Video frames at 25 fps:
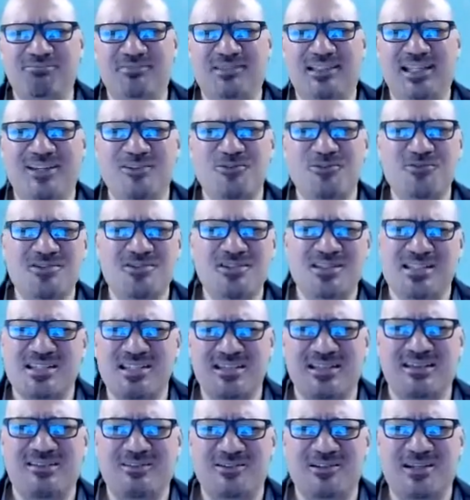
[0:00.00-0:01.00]
don't
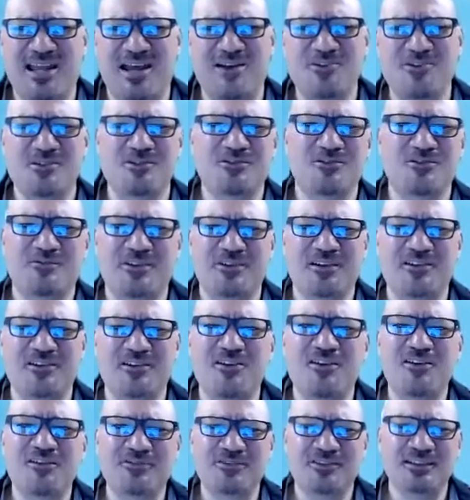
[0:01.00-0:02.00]
see their councilor very
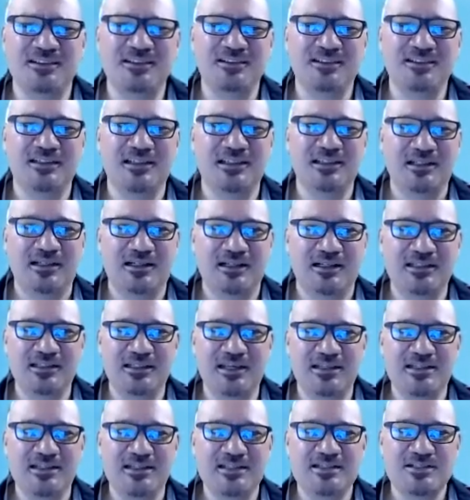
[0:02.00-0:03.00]
often, and
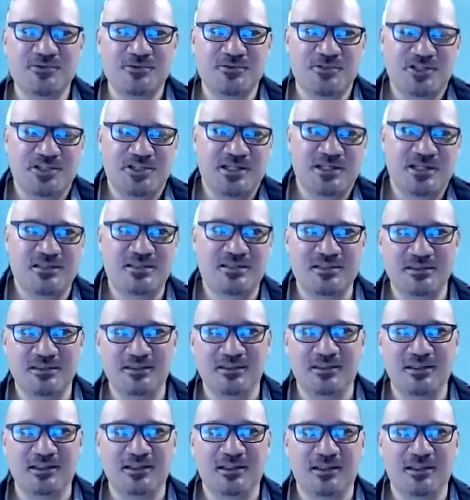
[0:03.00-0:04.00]
that needs to change. And